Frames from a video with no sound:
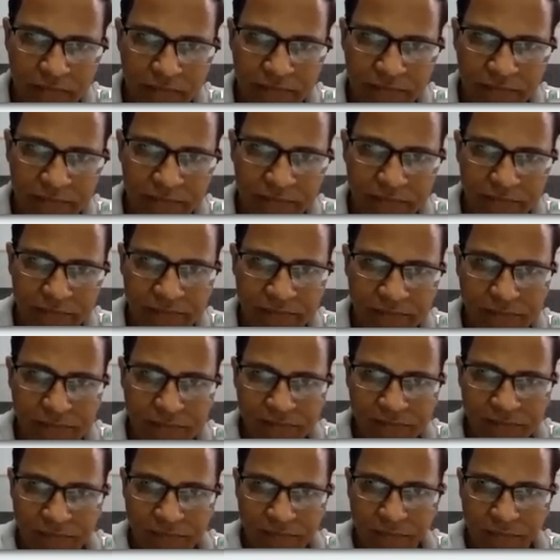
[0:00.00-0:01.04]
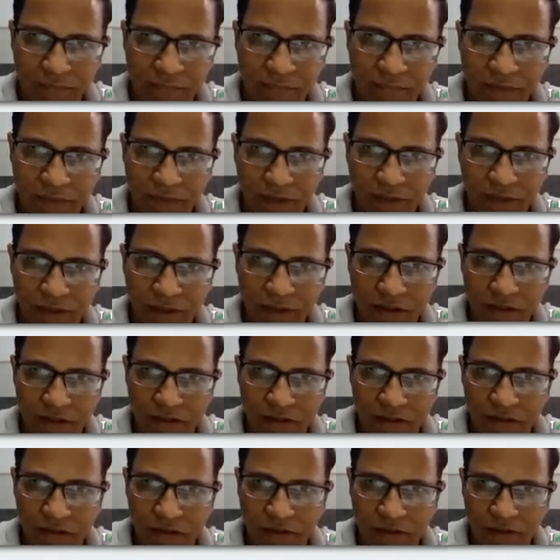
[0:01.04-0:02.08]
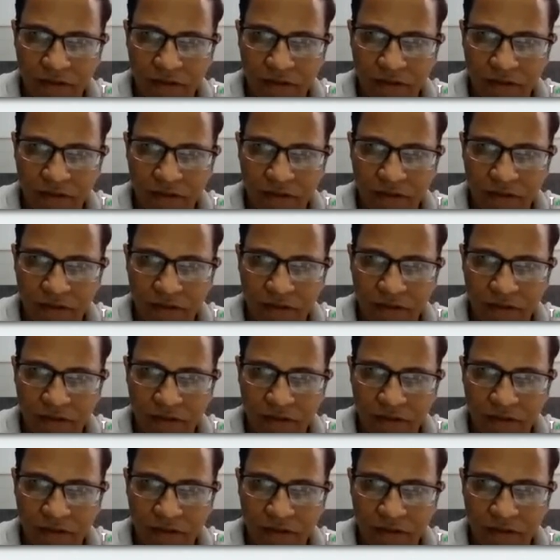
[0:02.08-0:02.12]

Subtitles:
Nobody speaks.